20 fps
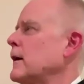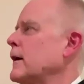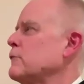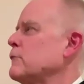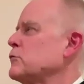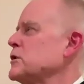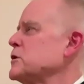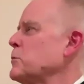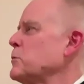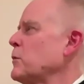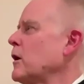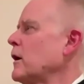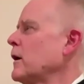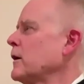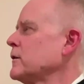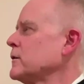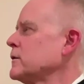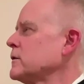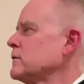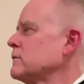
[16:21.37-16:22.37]
and
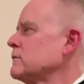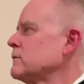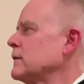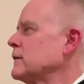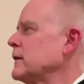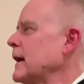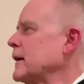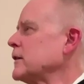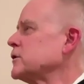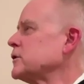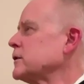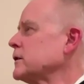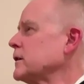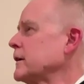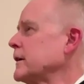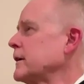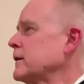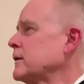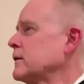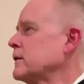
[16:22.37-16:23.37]
respond
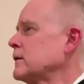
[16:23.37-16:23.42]
naturally